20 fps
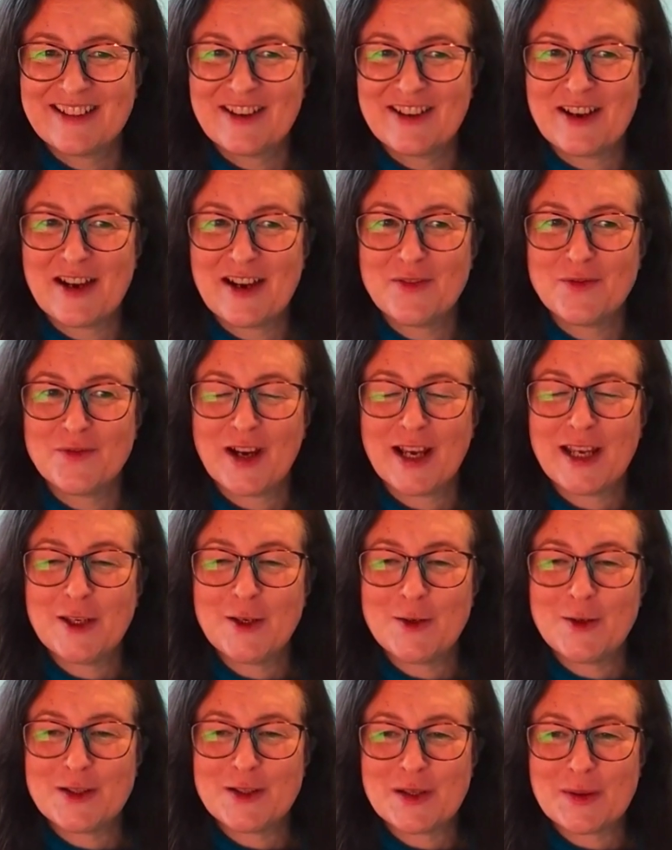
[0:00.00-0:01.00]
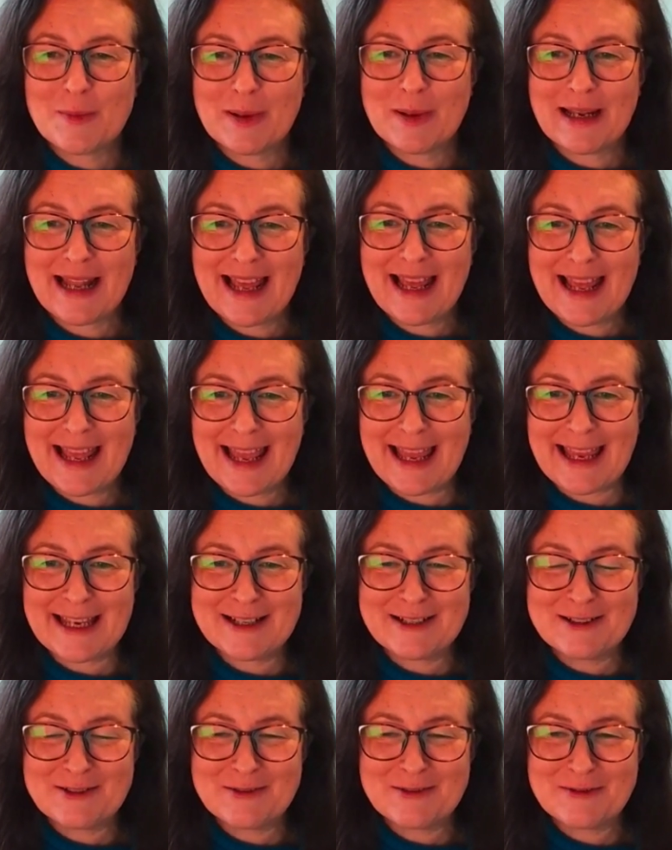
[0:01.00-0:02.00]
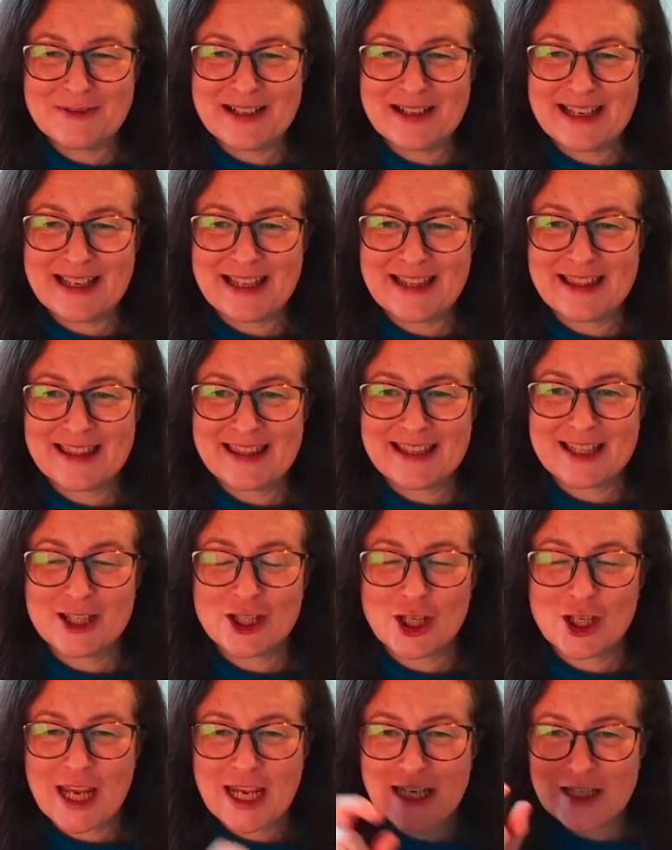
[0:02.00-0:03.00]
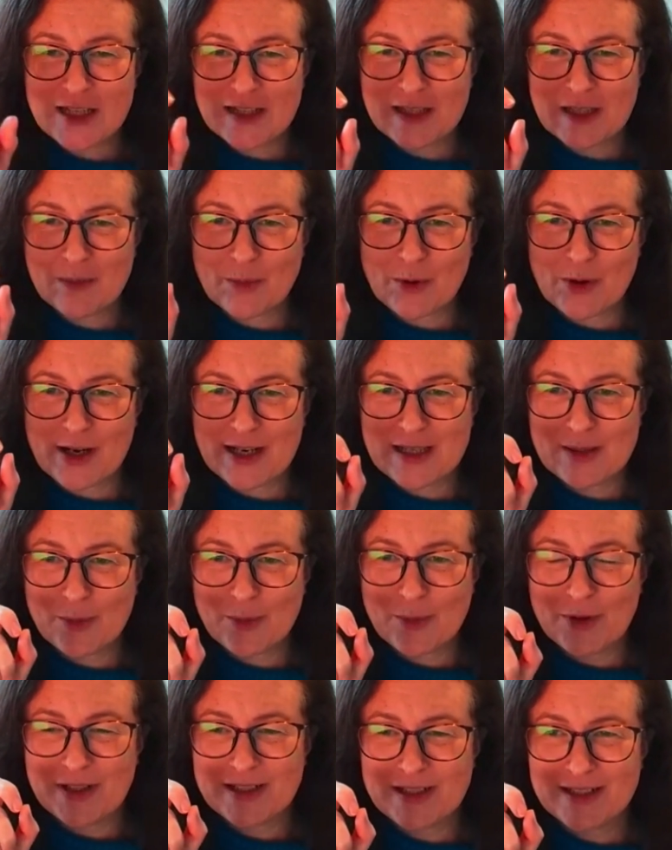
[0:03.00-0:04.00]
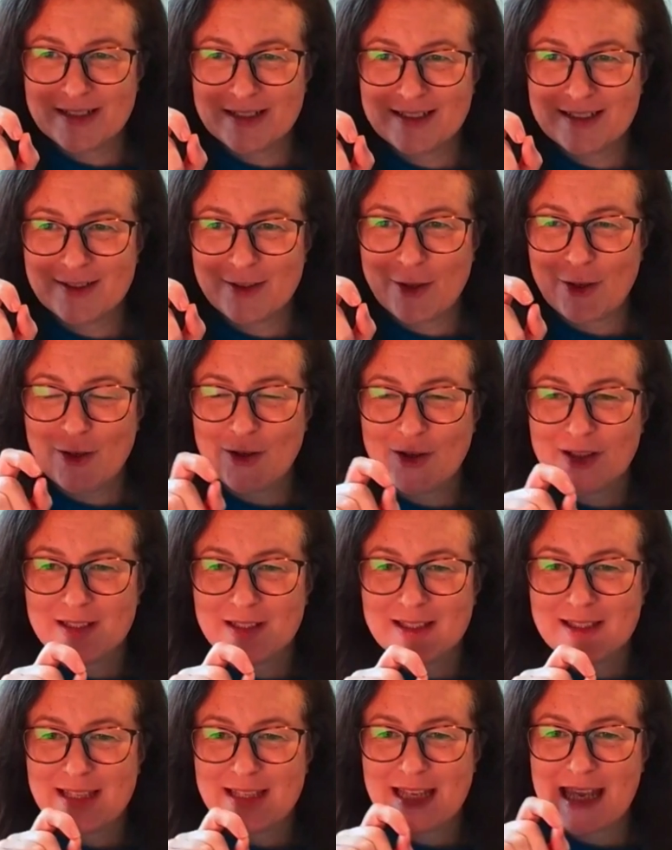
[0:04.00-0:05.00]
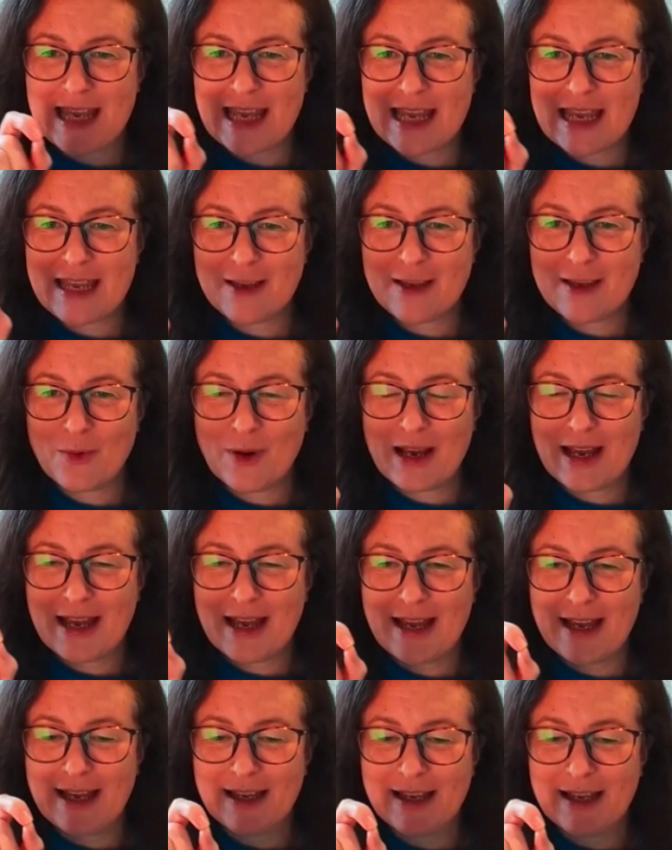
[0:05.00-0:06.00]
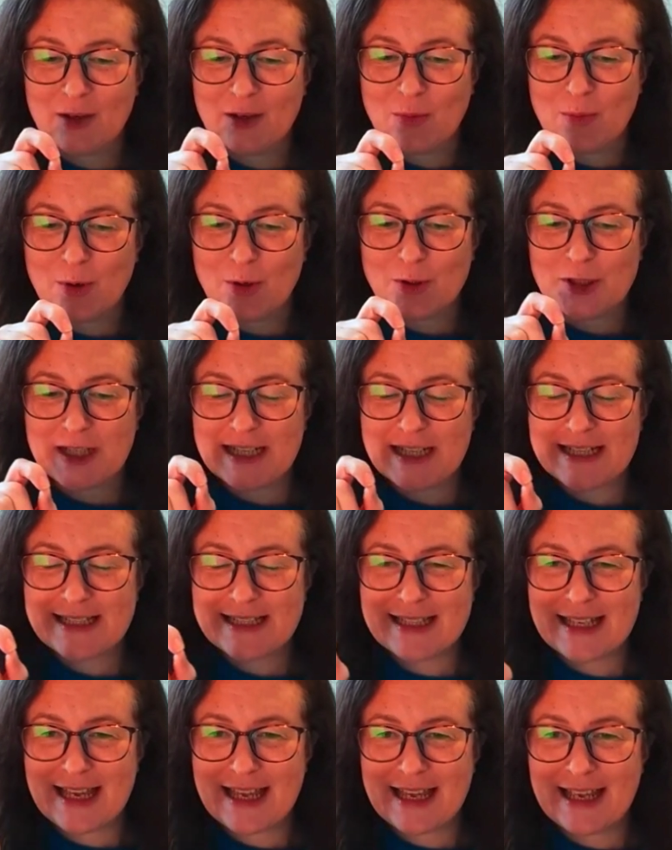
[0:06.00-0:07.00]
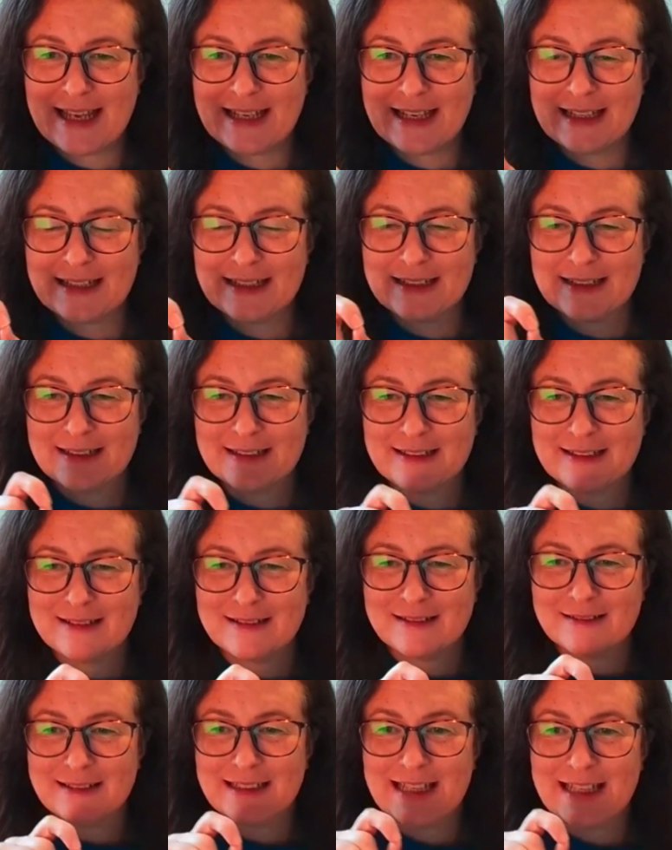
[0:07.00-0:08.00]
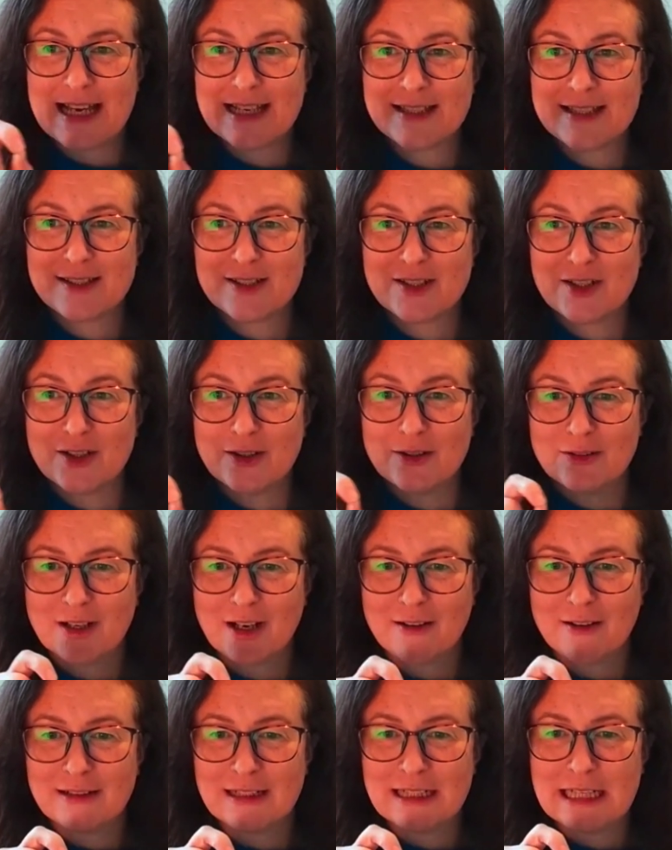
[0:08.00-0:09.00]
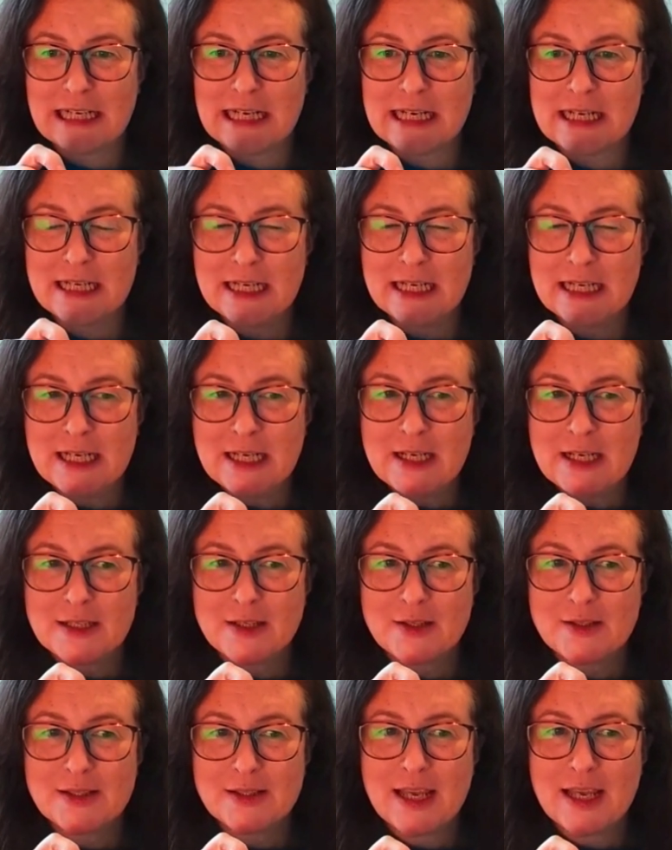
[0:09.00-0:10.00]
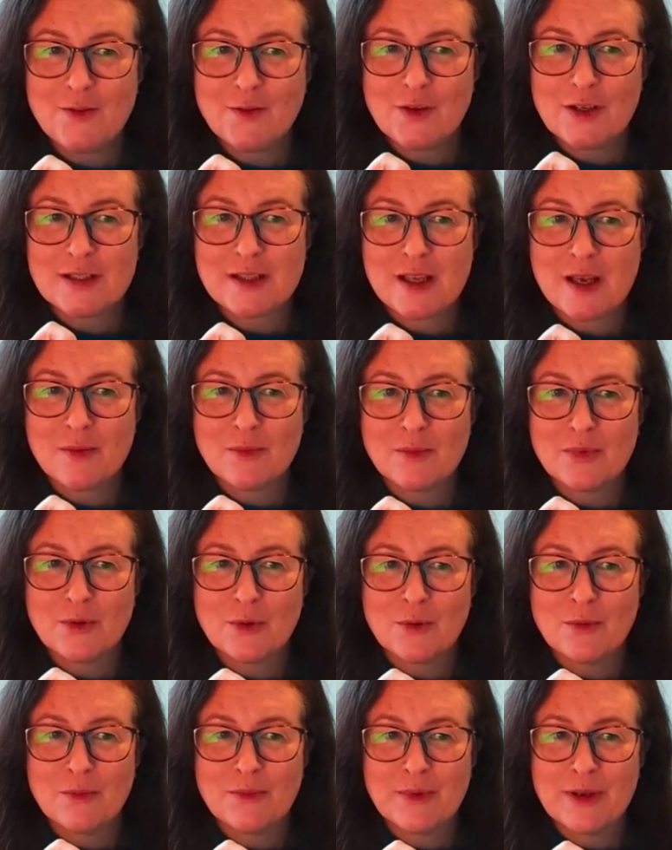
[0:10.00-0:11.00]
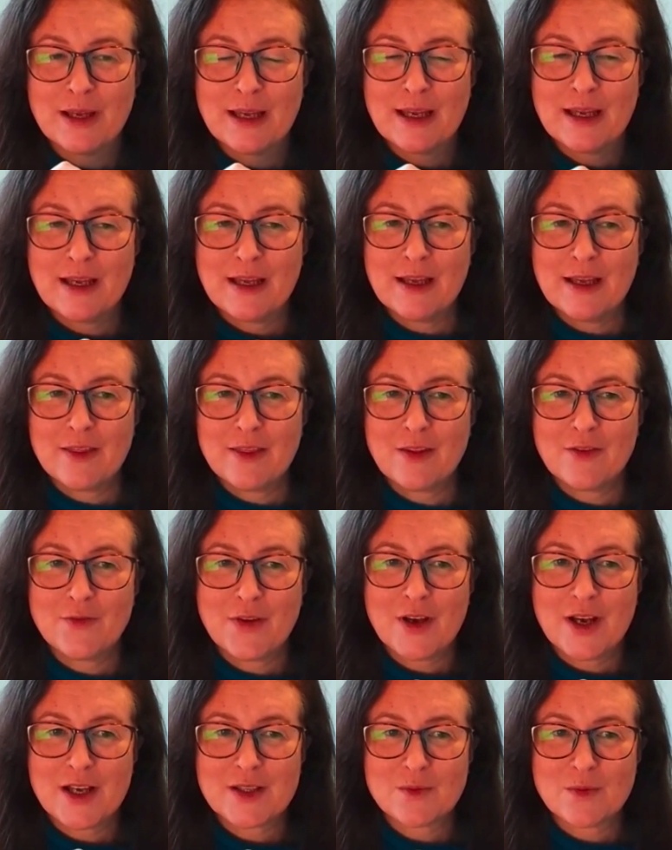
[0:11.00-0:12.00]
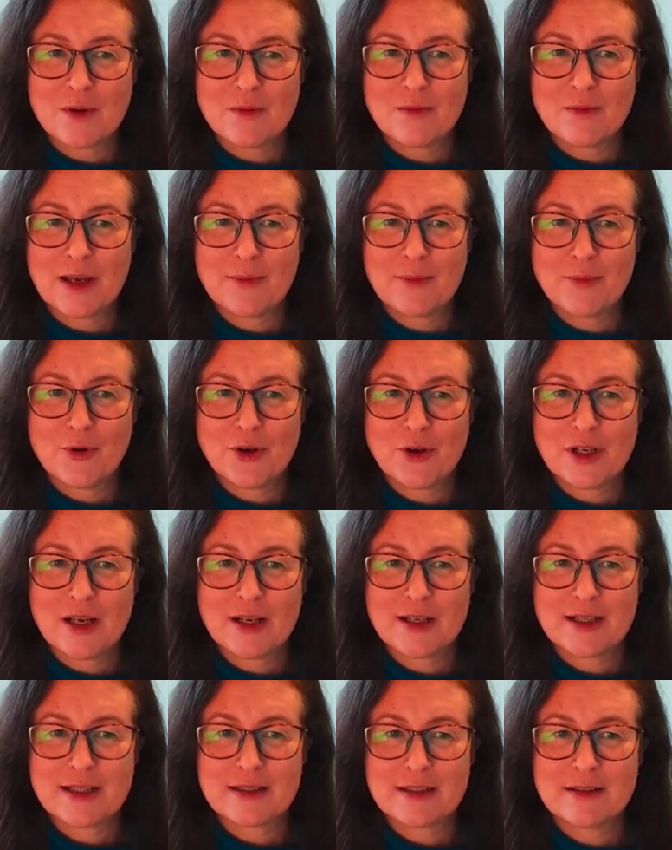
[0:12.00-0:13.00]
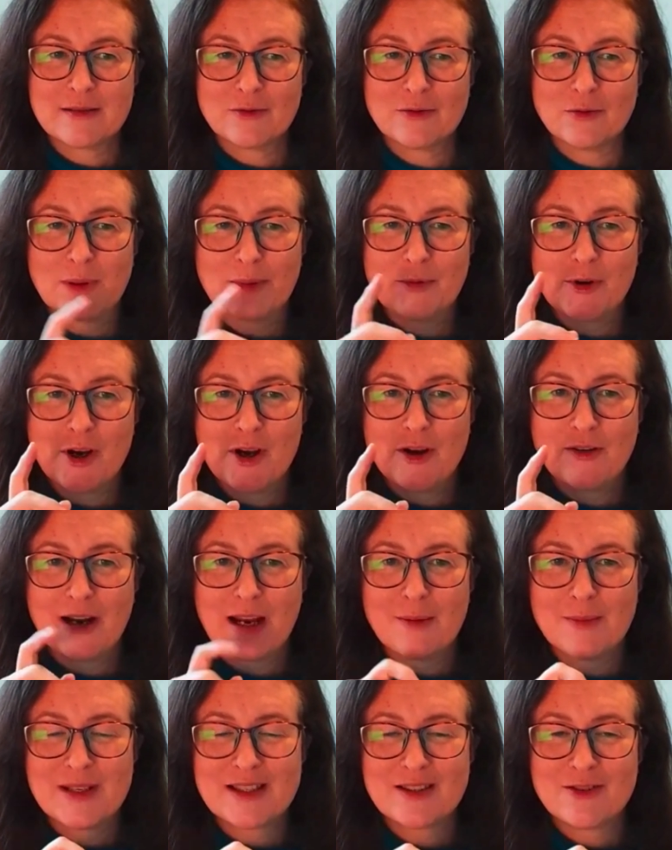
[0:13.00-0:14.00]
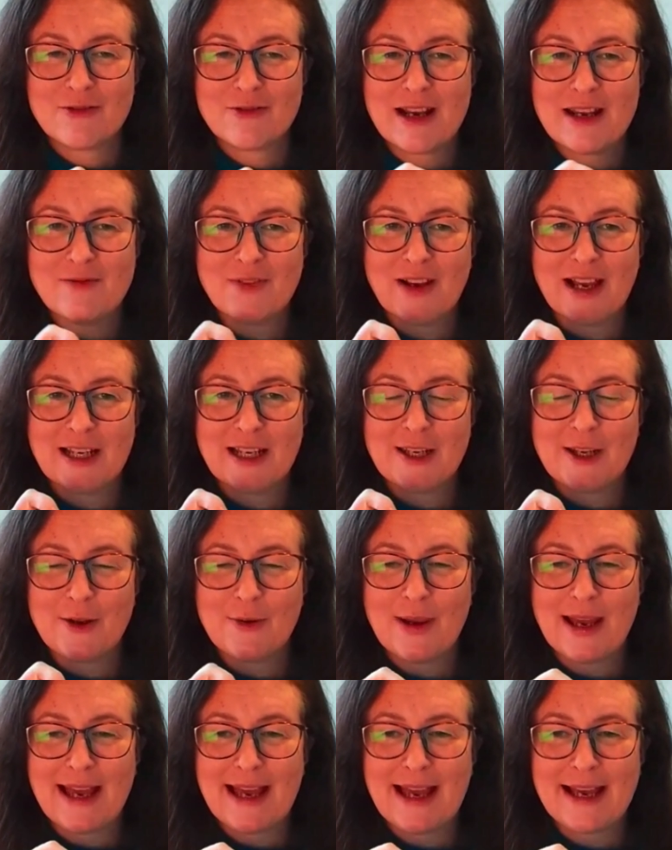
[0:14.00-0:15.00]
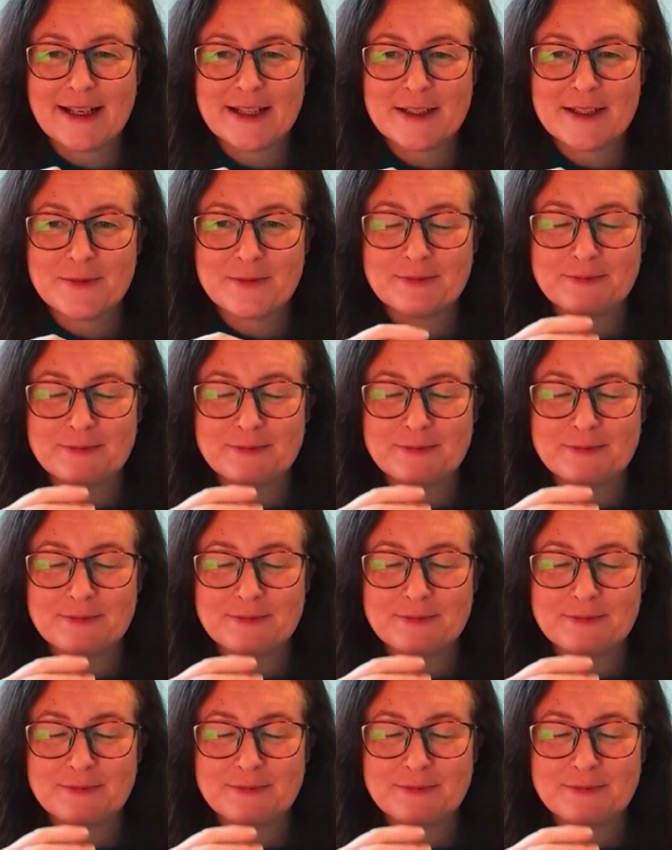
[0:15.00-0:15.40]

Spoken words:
I invite you to play with changing the price point so you can see where your body is saying yes to currently. So say, for example, the first one, my product or my program is great value at